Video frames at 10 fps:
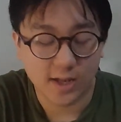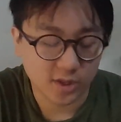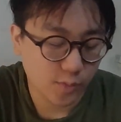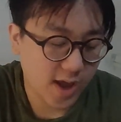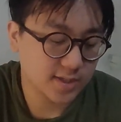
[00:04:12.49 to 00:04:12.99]
Like
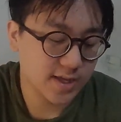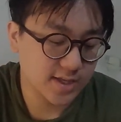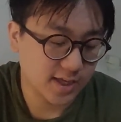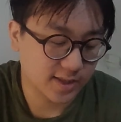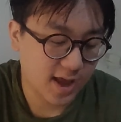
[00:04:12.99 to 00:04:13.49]
the way I see it
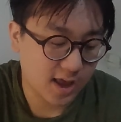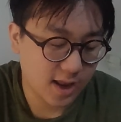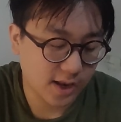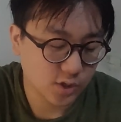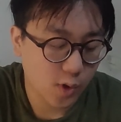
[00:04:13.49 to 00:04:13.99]
is like that,
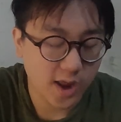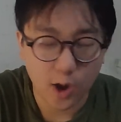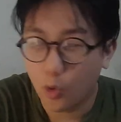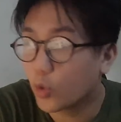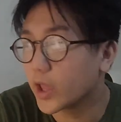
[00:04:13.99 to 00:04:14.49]
and it's quite
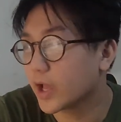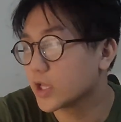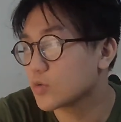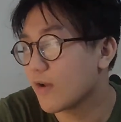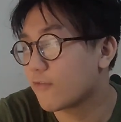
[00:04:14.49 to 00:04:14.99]
annoying,
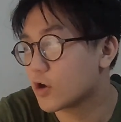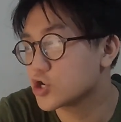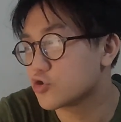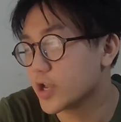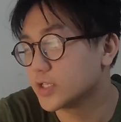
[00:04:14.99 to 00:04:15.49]
quite
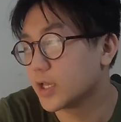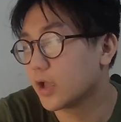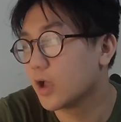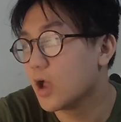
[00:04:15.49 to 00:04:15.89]
frustrating.